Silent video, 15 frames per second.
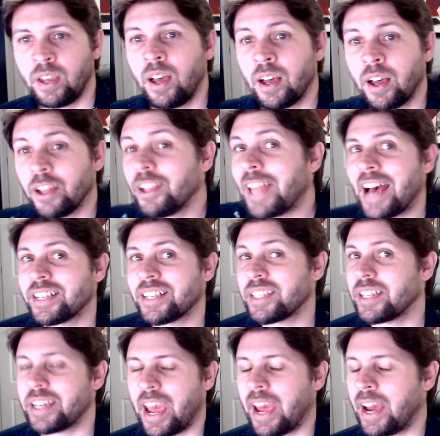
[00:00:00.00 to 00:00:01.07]

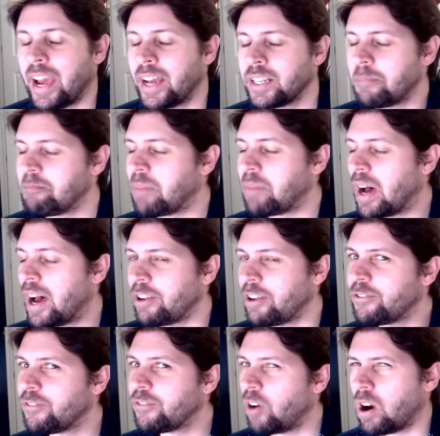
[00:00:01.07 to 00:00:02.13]
Lastly, and by
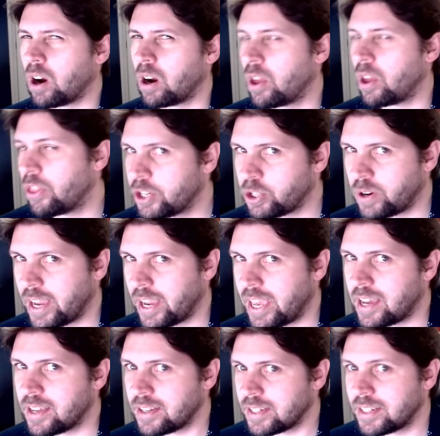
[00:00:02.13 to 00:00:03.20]
far the
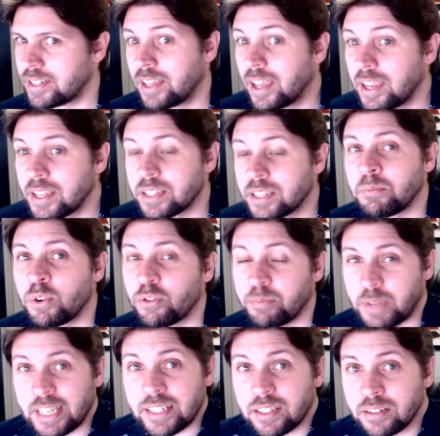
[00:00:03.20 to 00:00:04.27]
trickiest, is
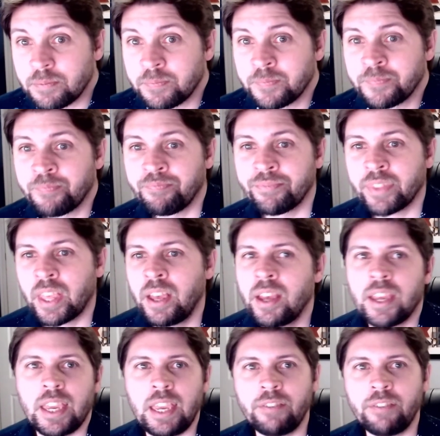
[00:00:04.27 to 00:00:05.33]
movement.
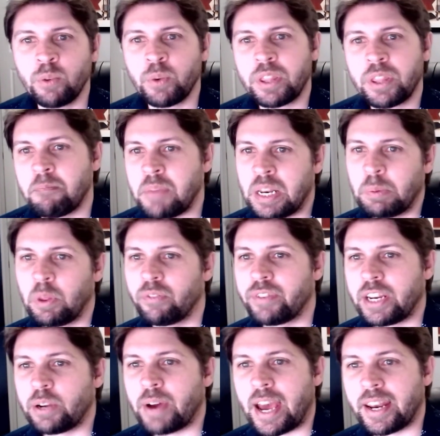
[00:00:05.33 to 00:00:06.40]
Even with minimal
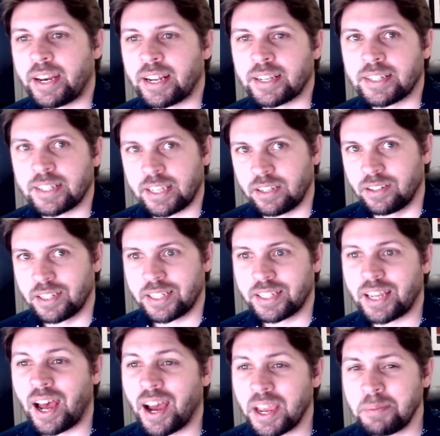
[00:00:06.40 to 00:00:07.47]
video editing skills,
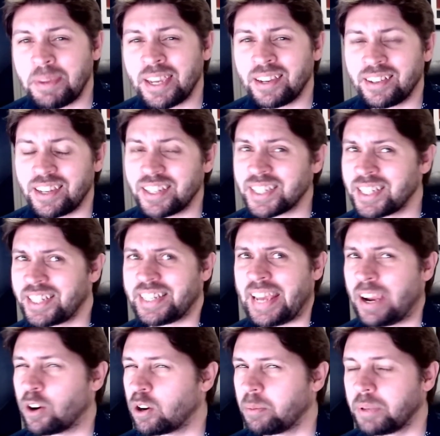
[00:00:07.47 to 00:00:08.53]
timing isn't
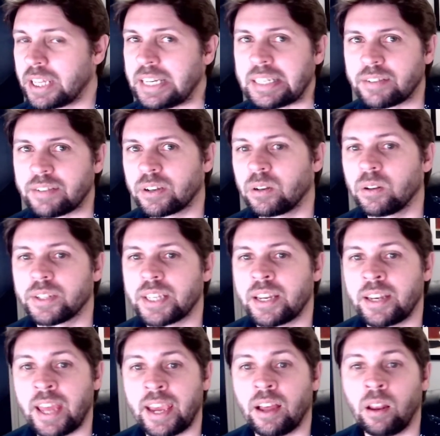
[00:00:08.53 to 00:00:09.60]
terribly difficult to
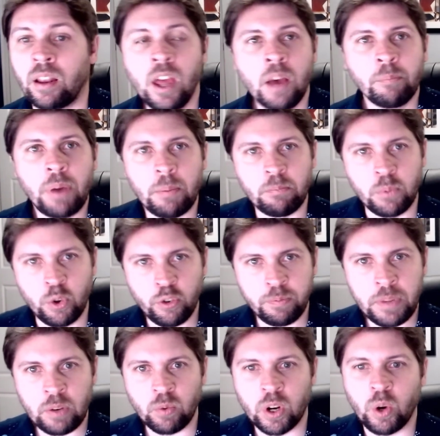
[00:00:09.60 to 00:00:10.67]
nail, but
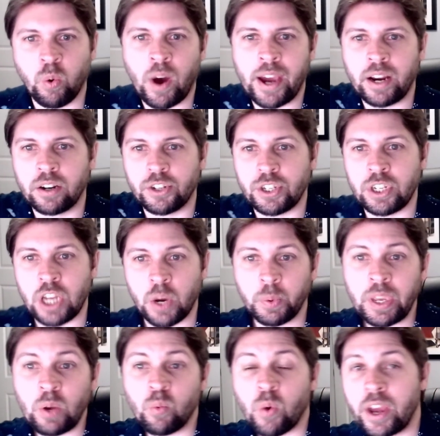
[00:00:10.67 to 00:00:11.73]
movement requires
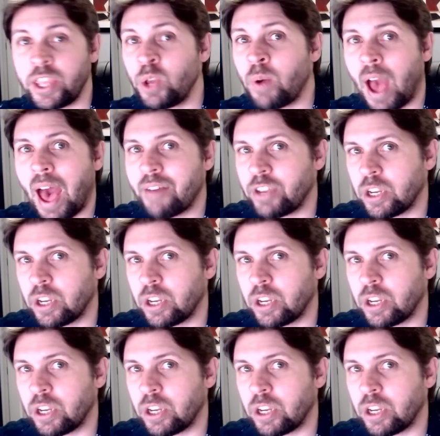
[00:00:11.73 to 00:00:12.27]
knowing what you have at your